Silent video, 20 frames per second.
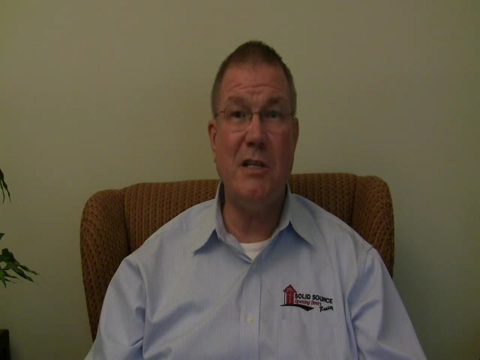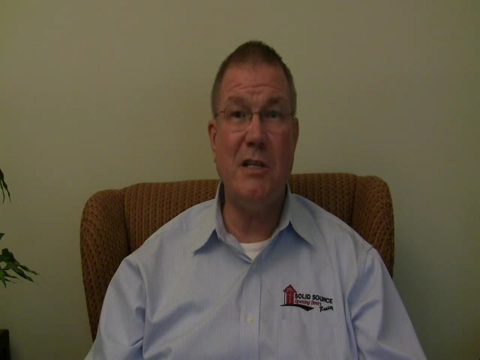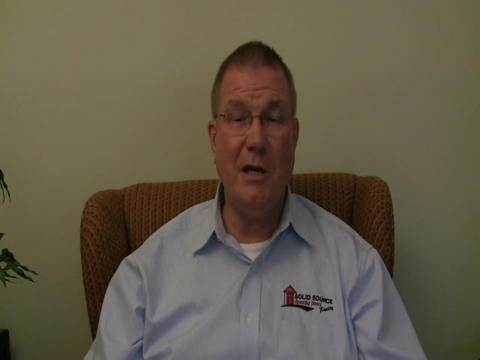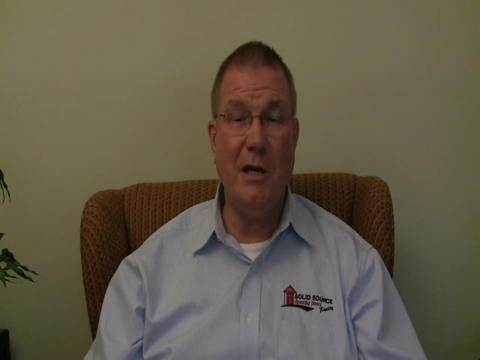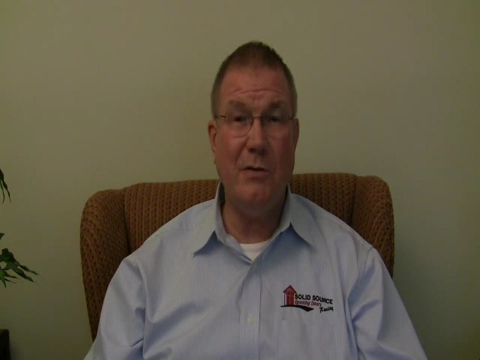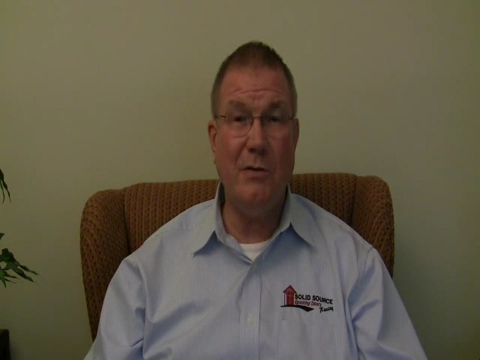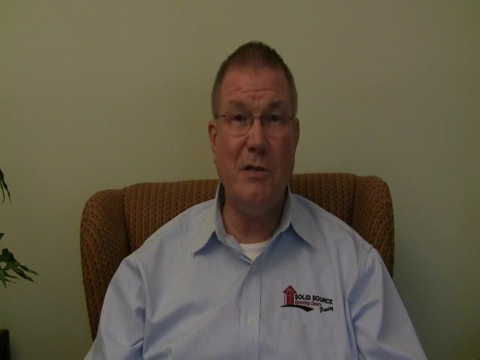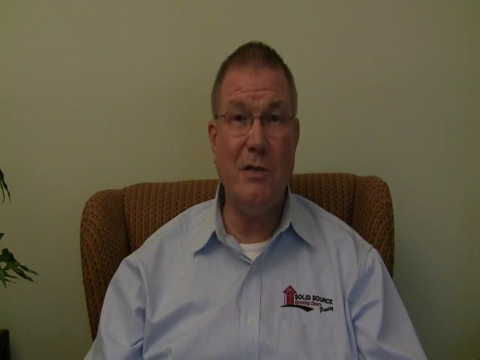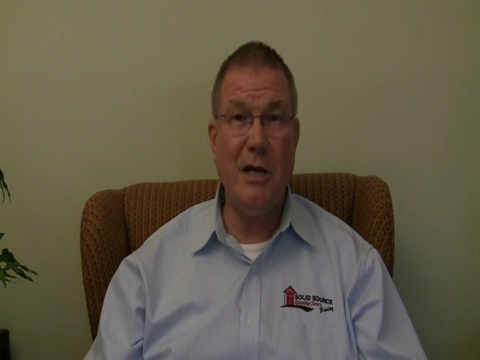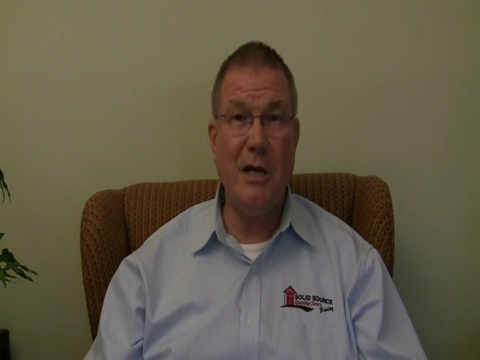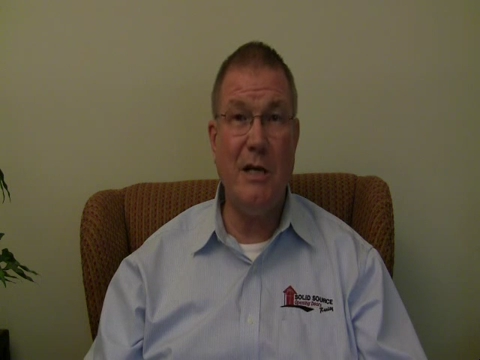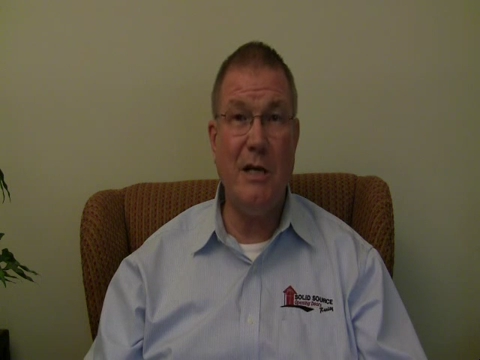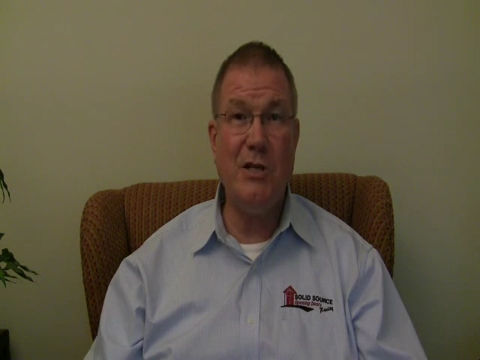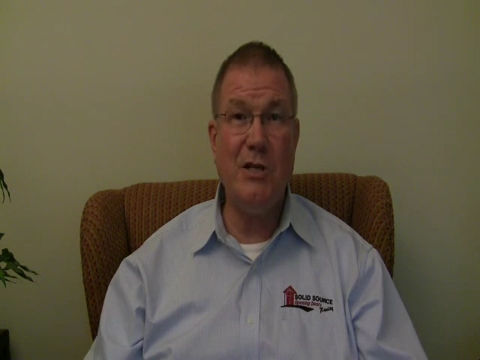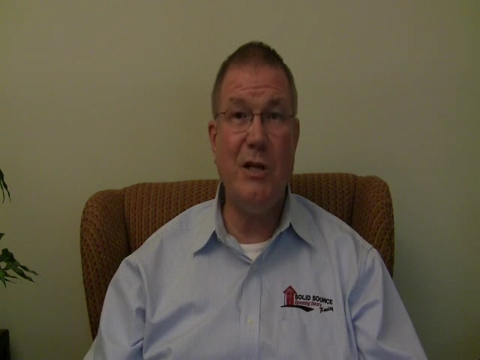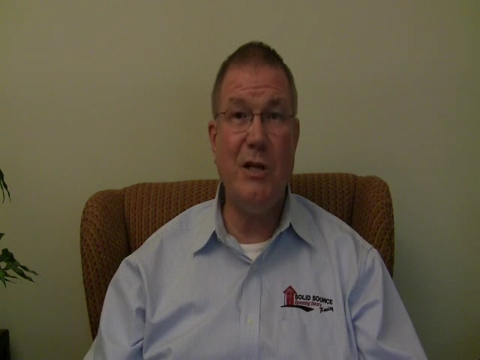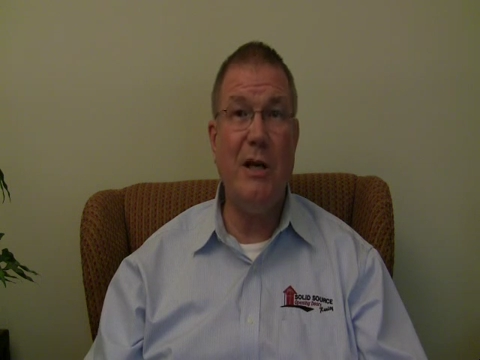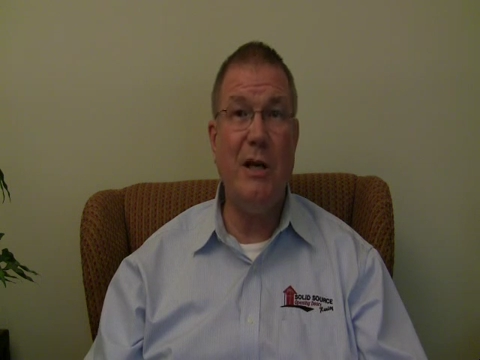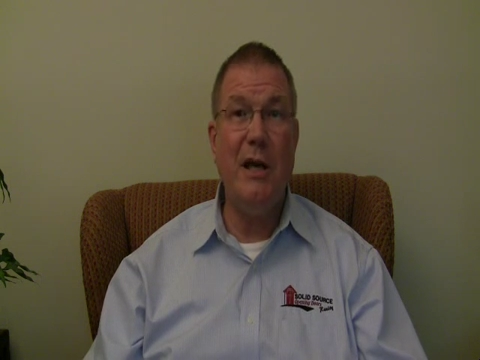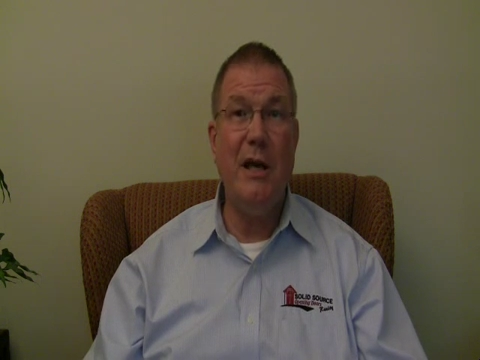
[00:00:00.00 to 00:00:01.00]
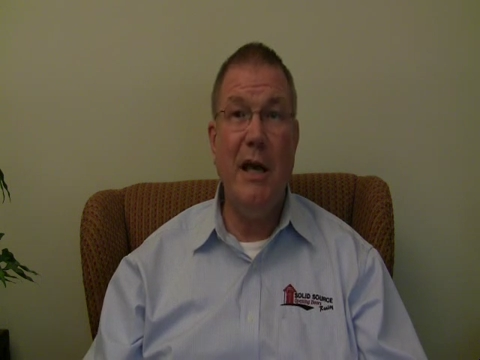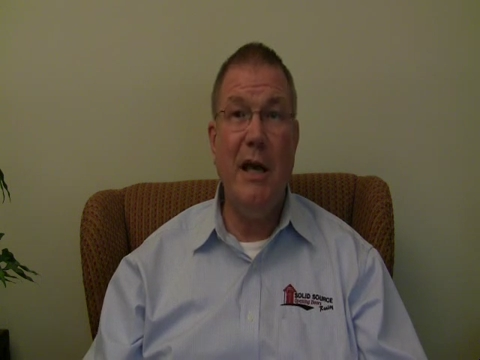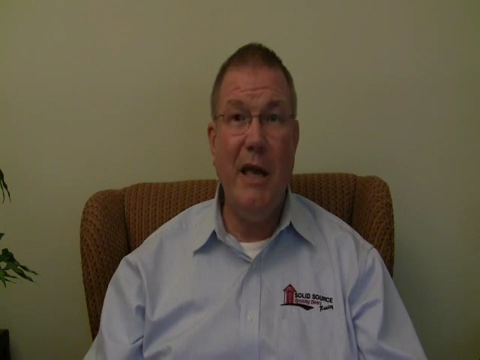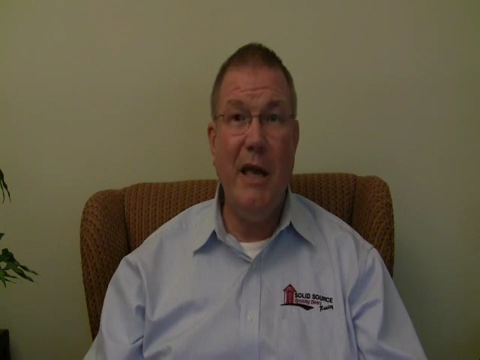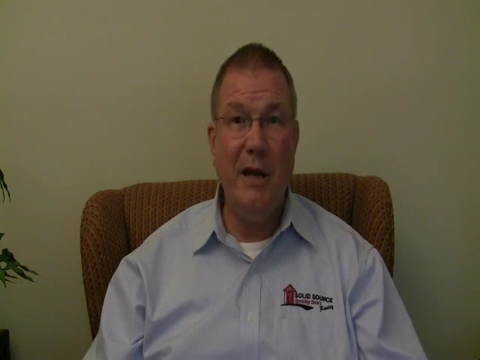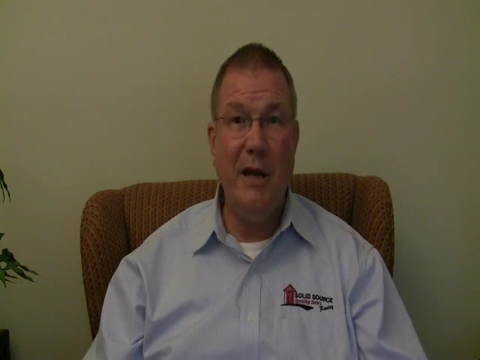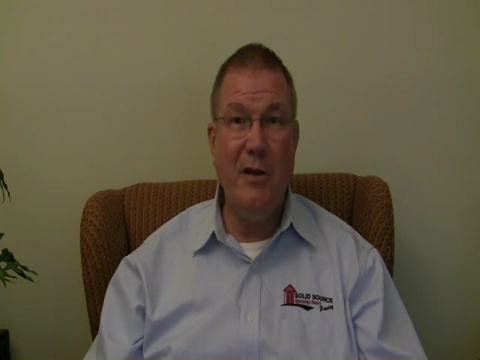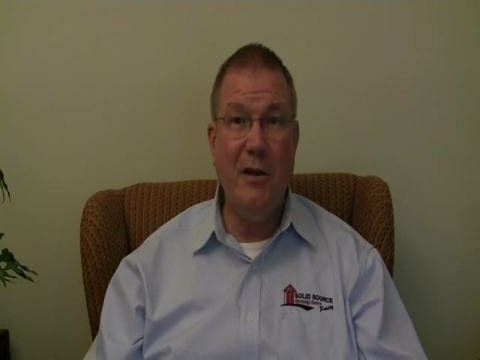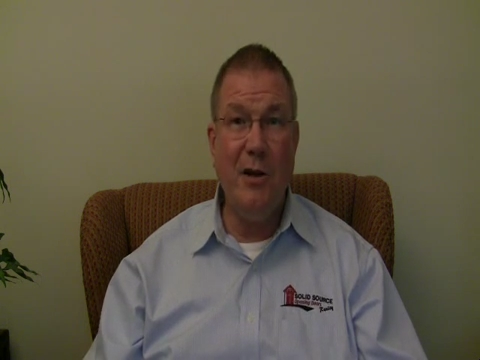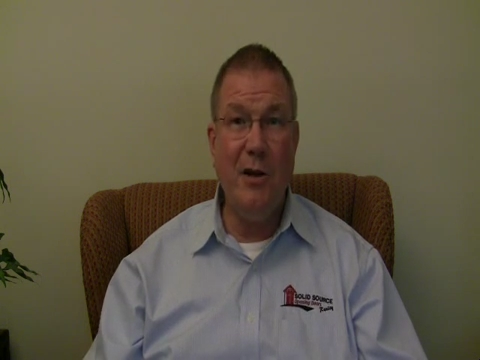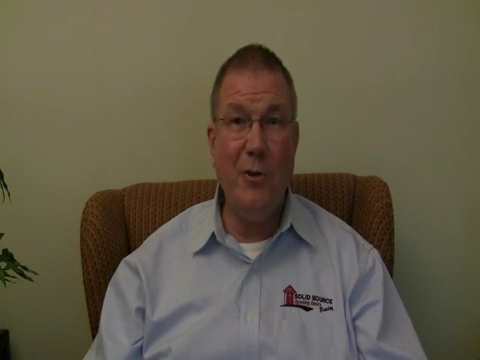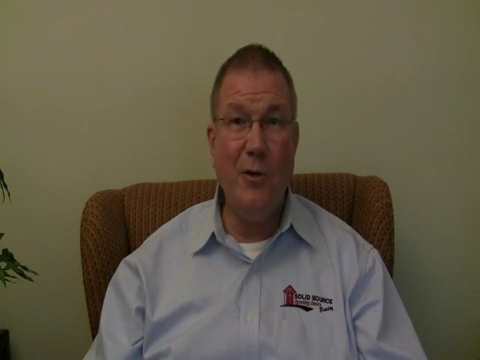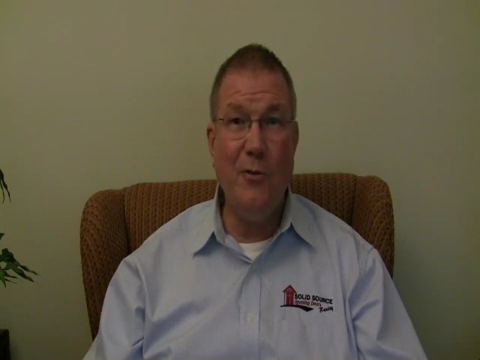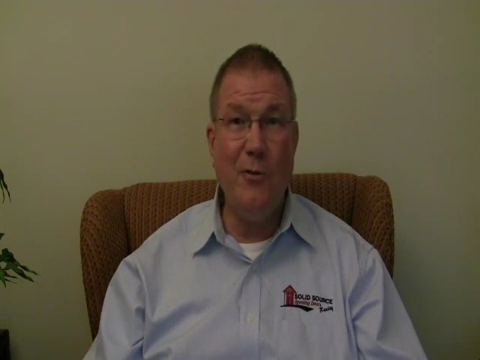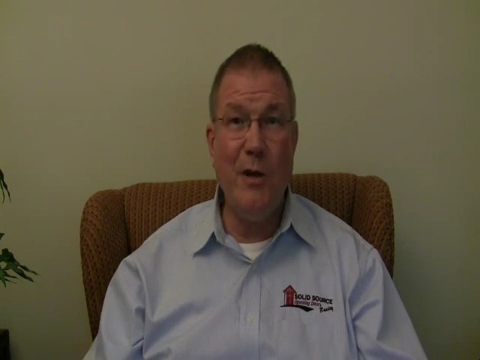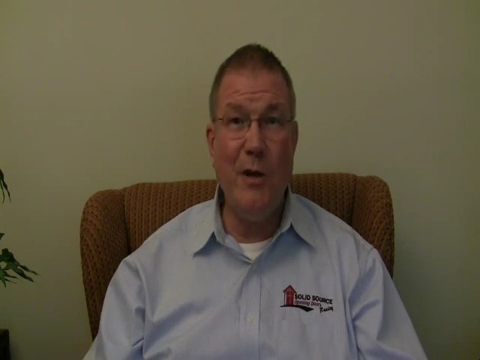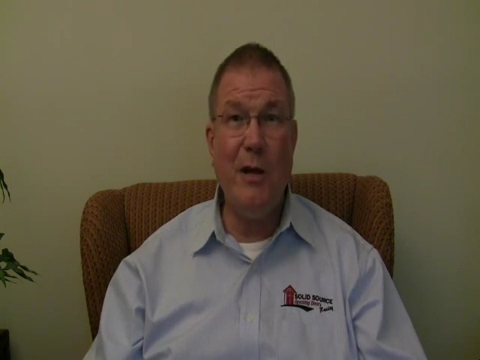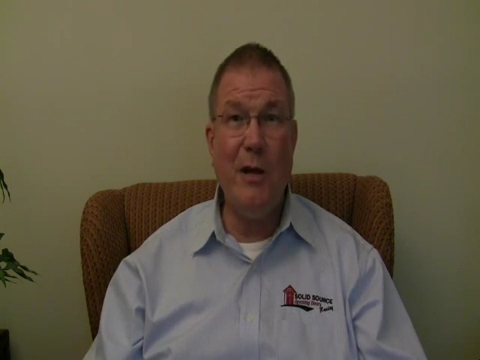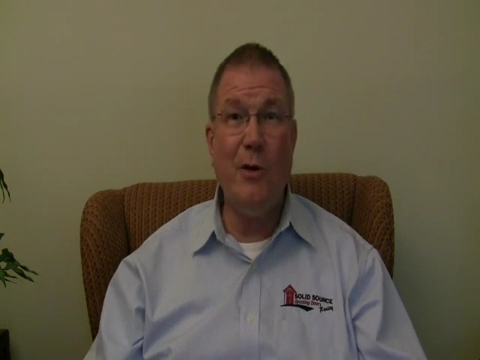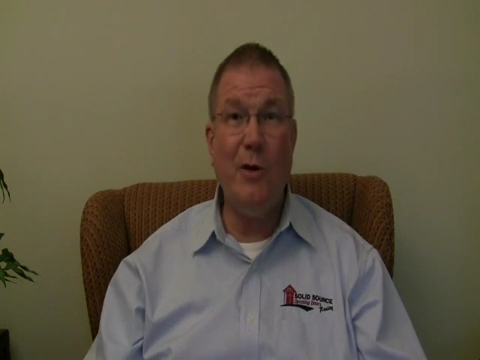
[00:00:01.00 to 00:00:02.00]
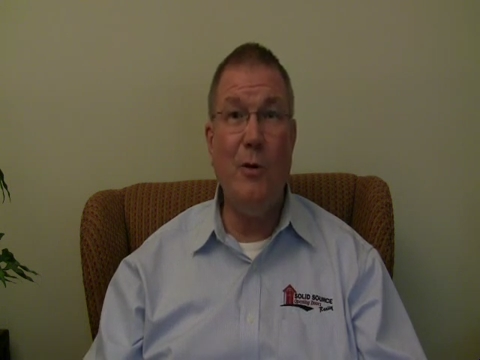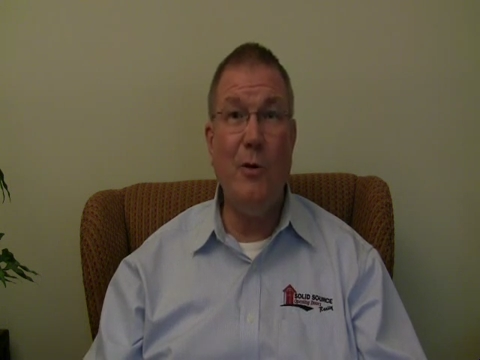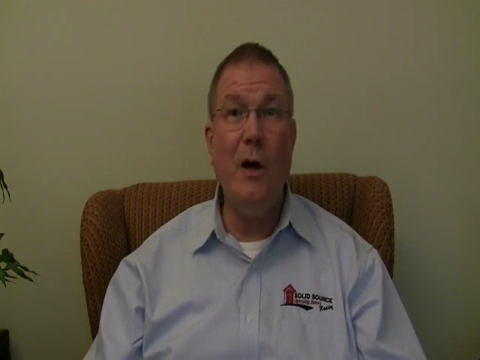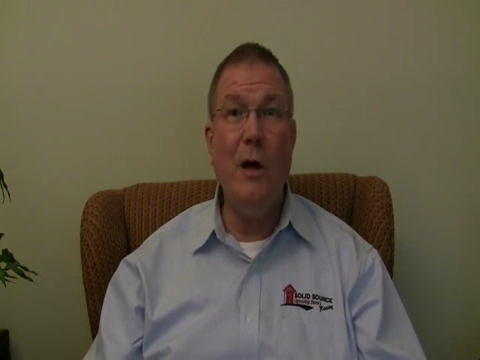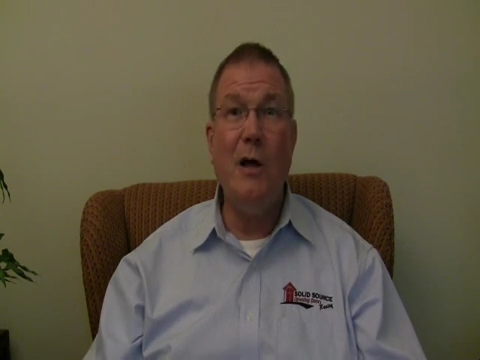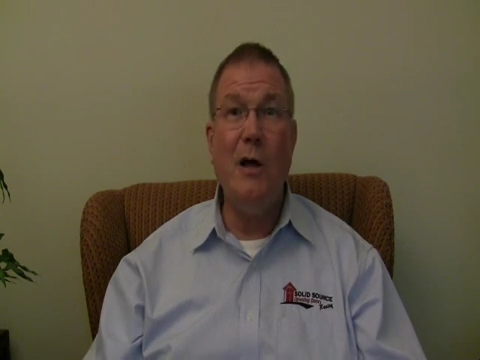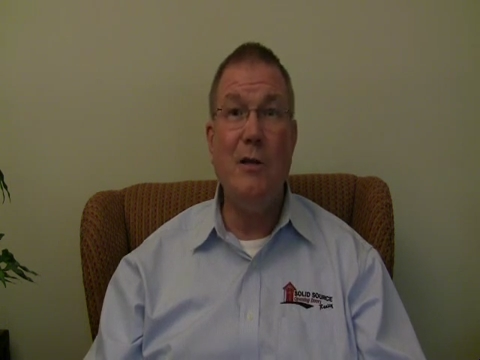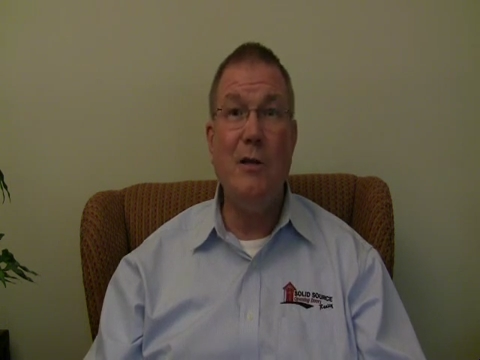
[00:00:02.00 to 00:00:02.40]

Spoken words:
self-staging in another video.